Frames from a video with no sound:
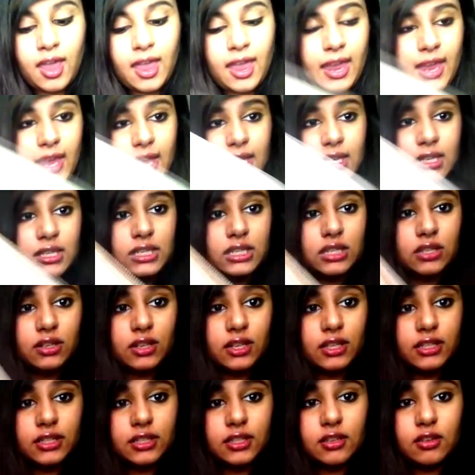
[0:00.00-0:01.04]
And
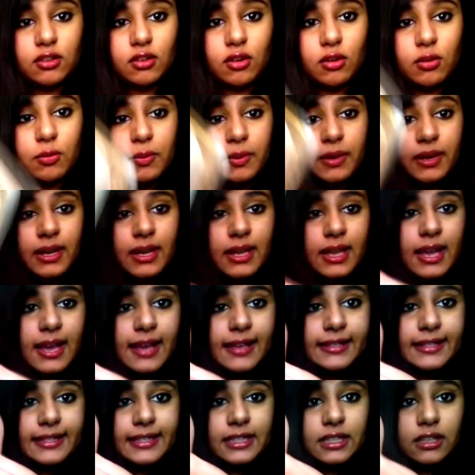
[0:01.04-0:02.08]
okay, so you open it, it
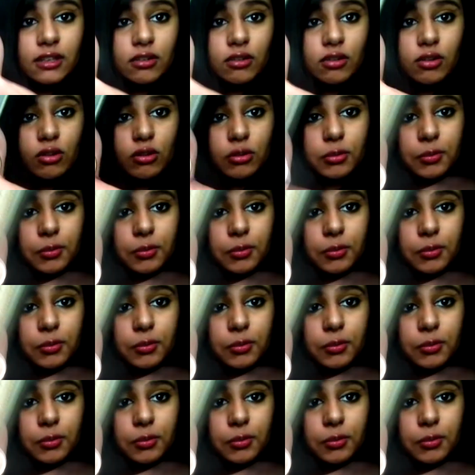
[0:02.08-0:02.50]
has little gold